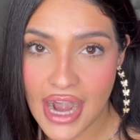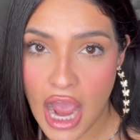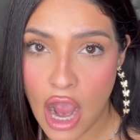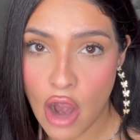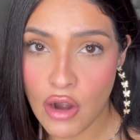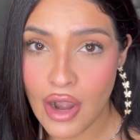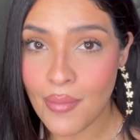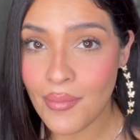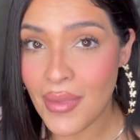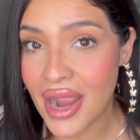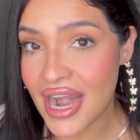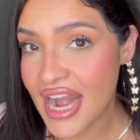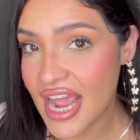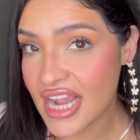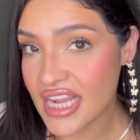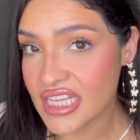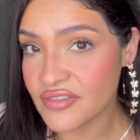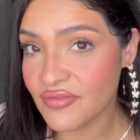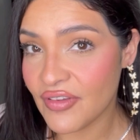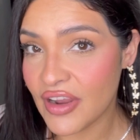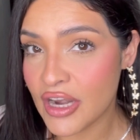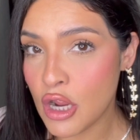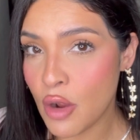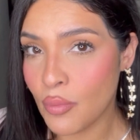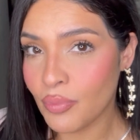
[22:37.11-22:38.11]
out in my next
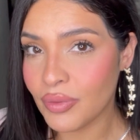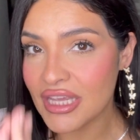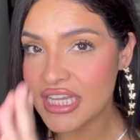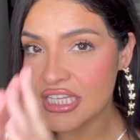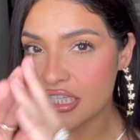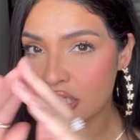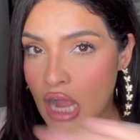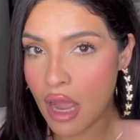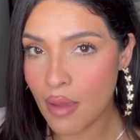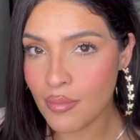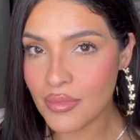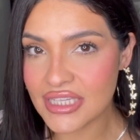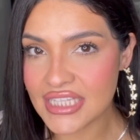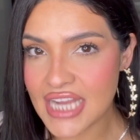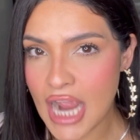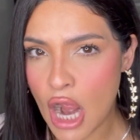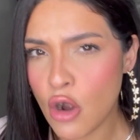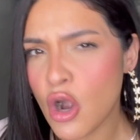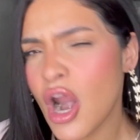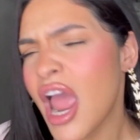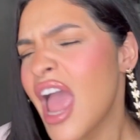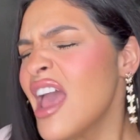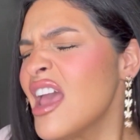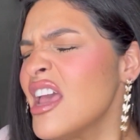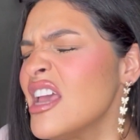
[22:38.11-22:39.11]
video, please comment
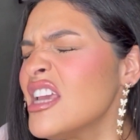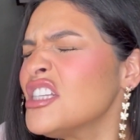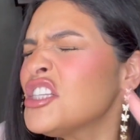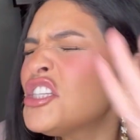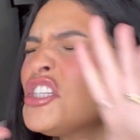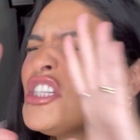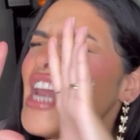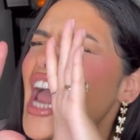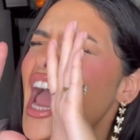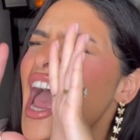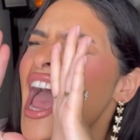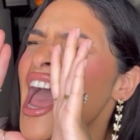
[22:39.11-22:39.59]
down, shout